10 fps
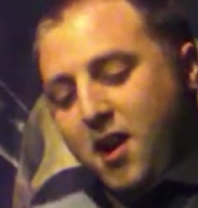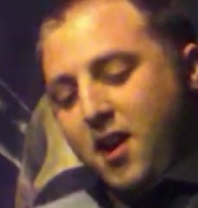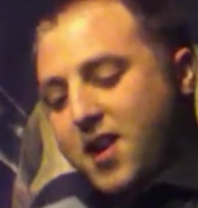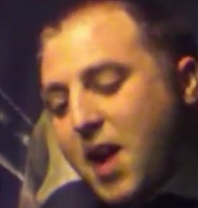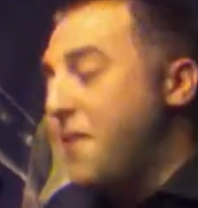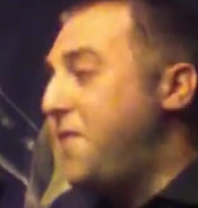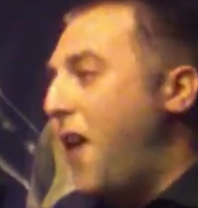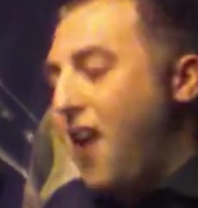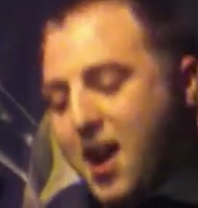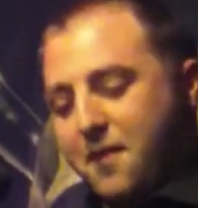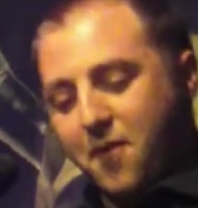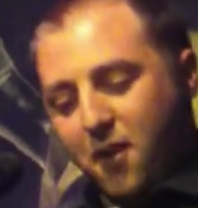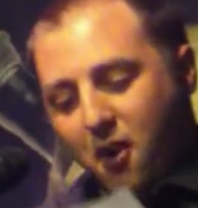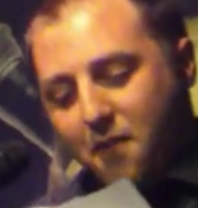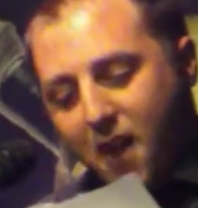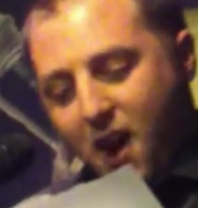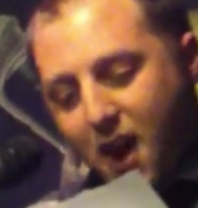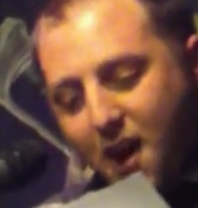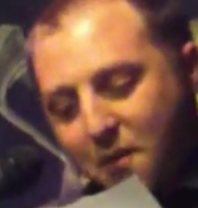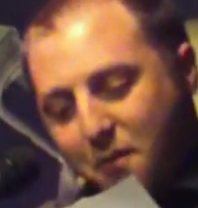Number 5
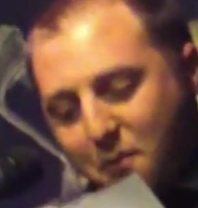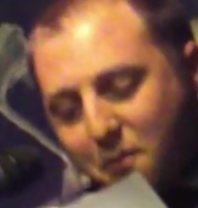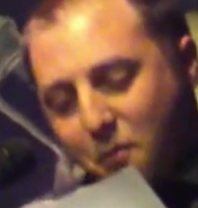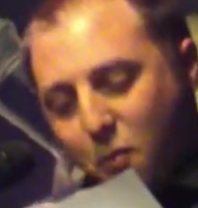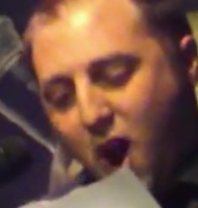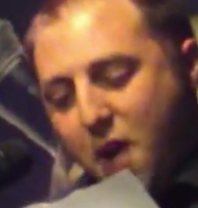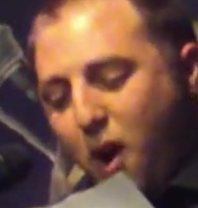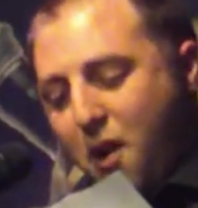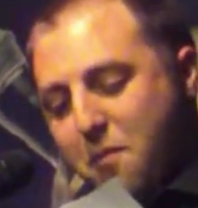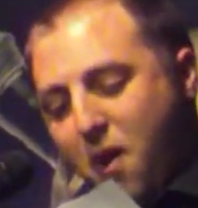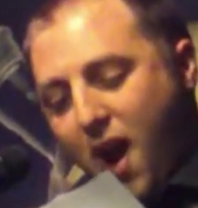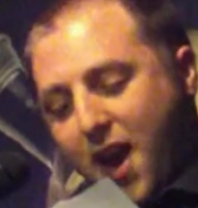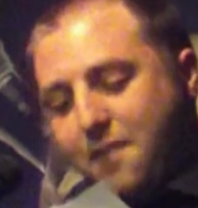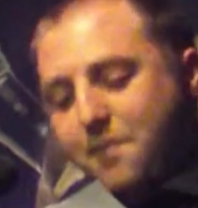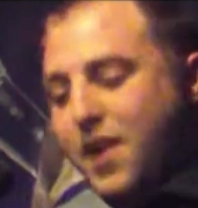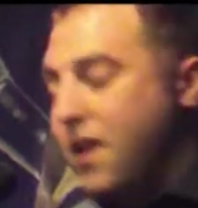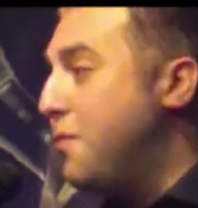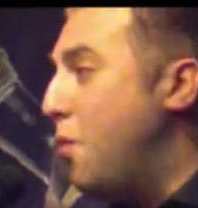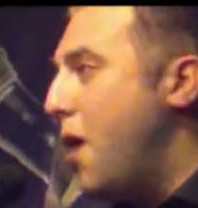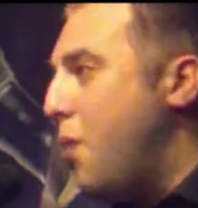of why won't my is
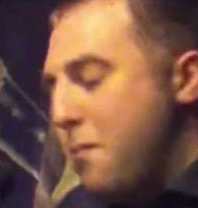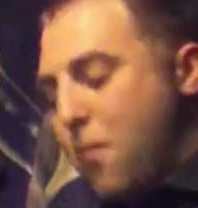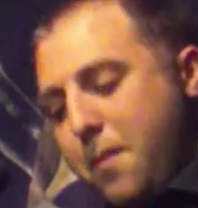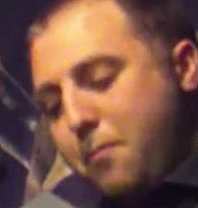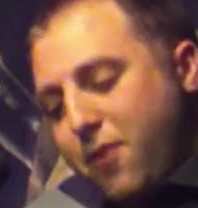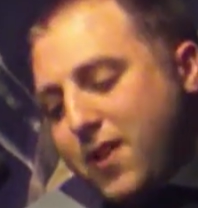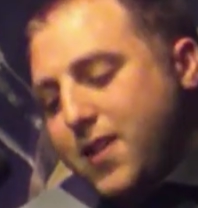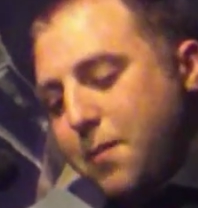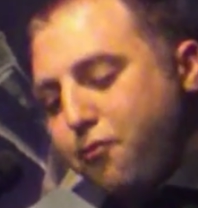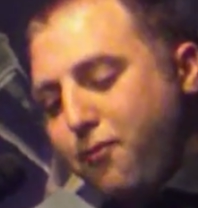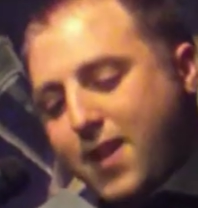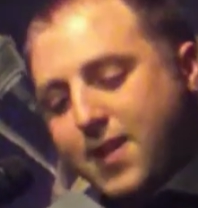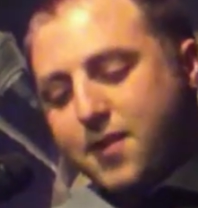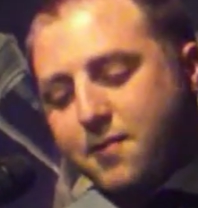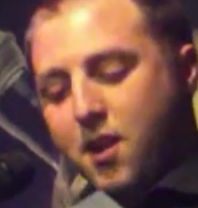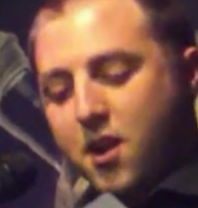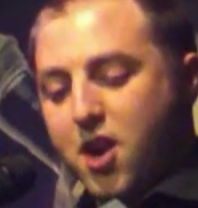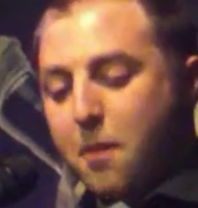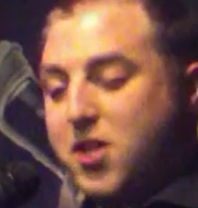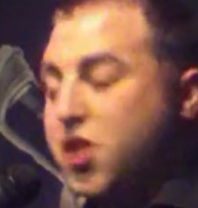why won't my printer print?
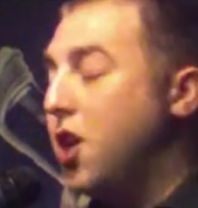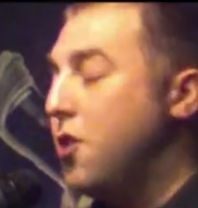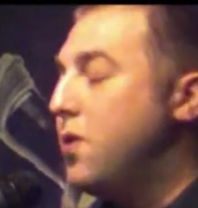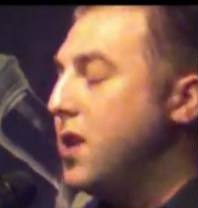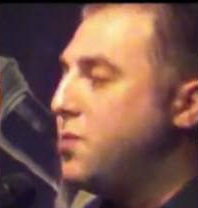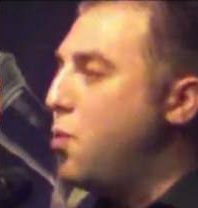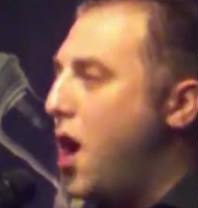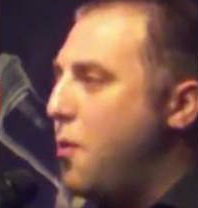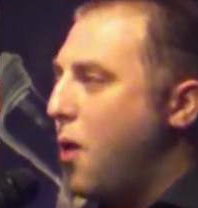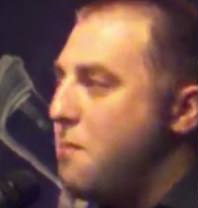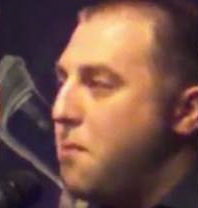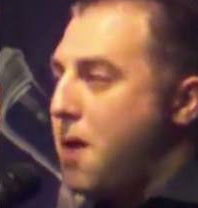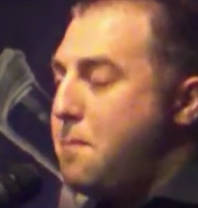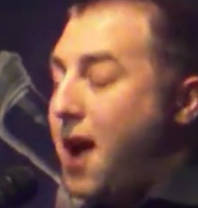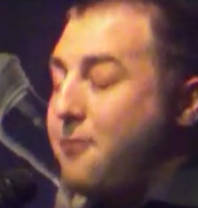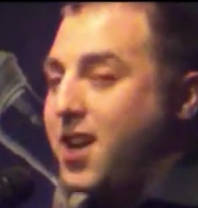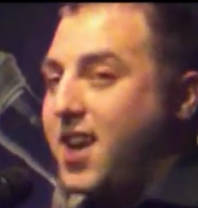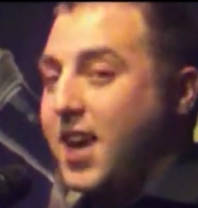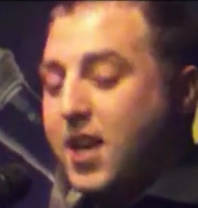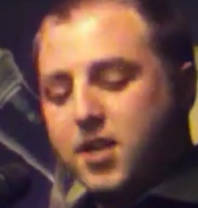Number 2 is why won't my
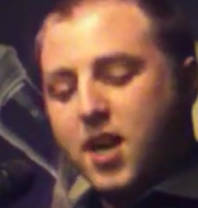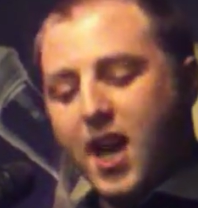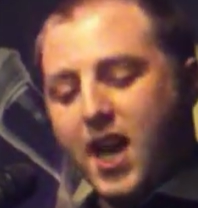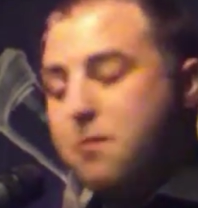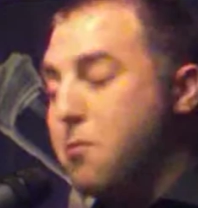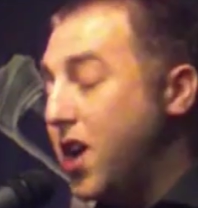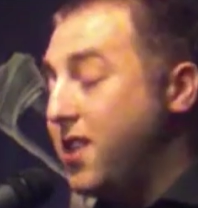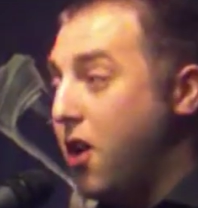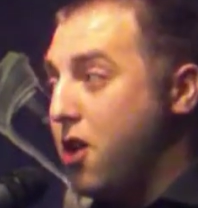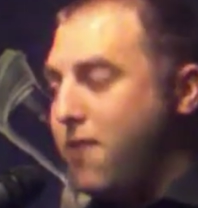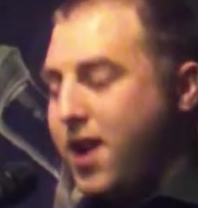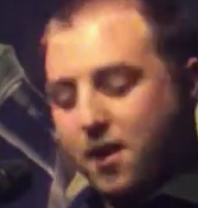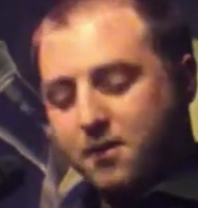parakeet eat my diarrhea?